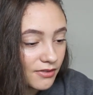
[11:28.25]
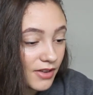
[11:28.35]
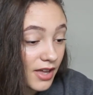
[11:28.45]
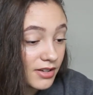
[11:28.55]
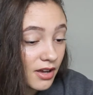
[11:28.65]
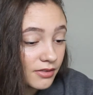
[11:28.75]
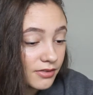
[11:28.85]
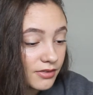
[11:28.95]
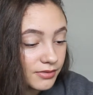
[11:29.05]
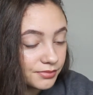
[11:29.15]
Fair
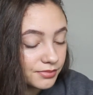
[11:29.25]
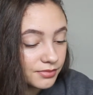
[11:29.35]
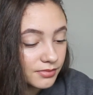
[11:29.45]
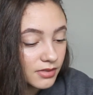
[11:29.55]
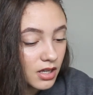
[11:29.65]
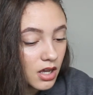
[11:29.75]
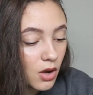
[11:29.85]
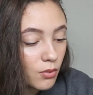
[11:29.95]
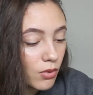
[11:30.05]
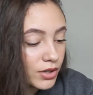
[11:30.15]
enough.
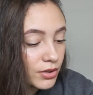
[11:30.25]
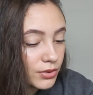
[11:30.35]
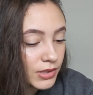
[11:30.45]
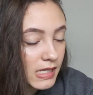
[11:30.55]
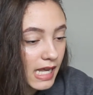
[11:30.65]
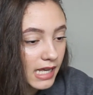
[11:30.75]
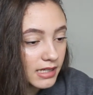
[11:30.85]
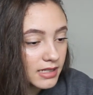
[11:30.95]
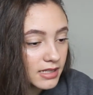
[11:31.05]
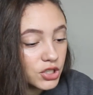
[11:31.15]
Wonder who's
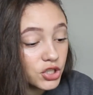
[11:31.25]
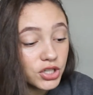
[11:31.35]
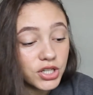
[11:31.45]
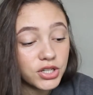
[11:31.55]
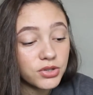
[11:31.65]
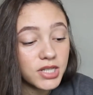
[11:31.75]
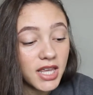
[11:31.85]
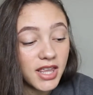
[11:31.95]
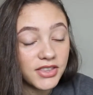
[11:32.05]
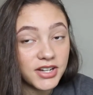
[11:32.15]
next. Just as you
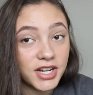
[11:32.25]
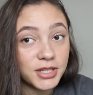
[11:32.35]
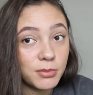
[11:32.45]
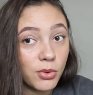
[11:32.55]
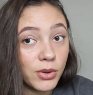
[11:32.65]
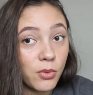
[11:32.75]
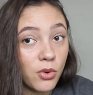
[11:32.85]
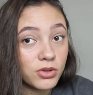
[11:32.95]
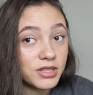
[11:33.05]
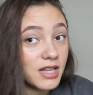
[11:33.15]
say that, the next boy
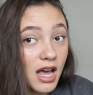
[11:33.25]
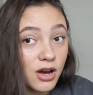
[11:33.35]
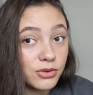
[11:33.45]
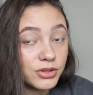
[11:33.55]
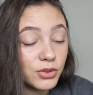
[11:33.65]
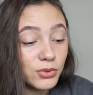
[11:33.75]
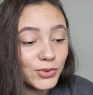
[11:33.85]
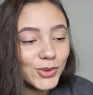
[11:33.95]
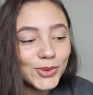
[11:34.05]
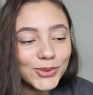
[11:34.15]
walks out.
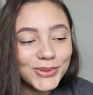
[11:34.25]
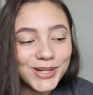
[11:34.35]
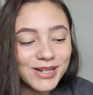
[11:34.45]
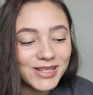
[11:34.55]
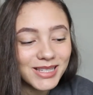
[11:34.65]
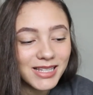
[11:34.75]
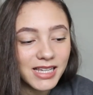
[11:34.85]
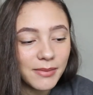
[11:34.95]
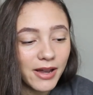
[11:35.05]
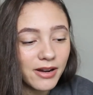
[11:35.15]
Ooh, juicy.
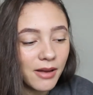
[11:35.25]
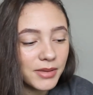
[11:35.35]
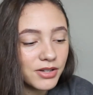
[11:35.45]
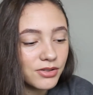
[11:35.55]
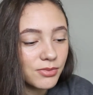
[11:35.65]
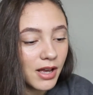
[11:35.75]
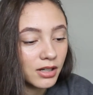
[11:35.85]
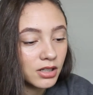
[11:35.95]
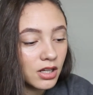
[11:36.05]
He better not be a douchebag.